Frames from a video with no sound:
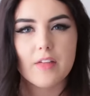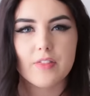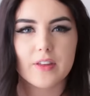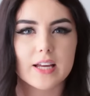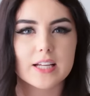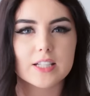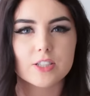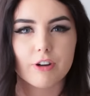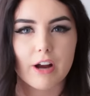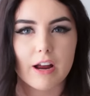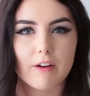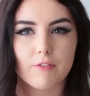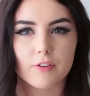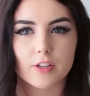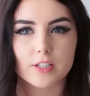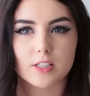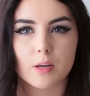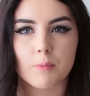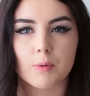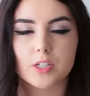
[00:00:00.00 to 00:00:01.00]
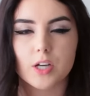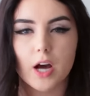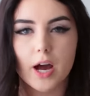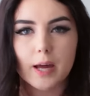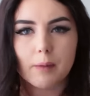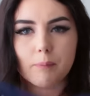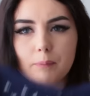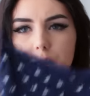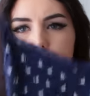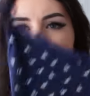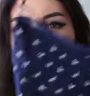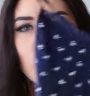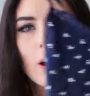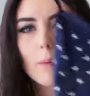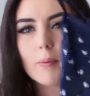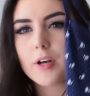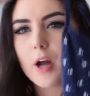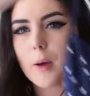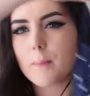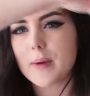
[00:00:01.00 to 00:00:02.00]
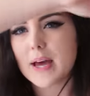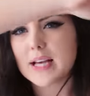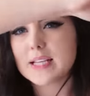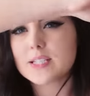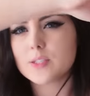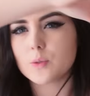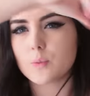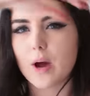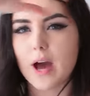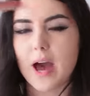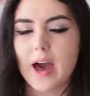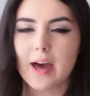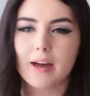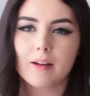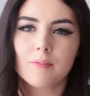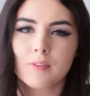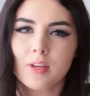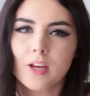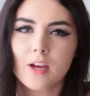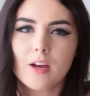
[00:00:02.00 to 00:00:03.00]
I think it's great for the summertime, probably not best to wear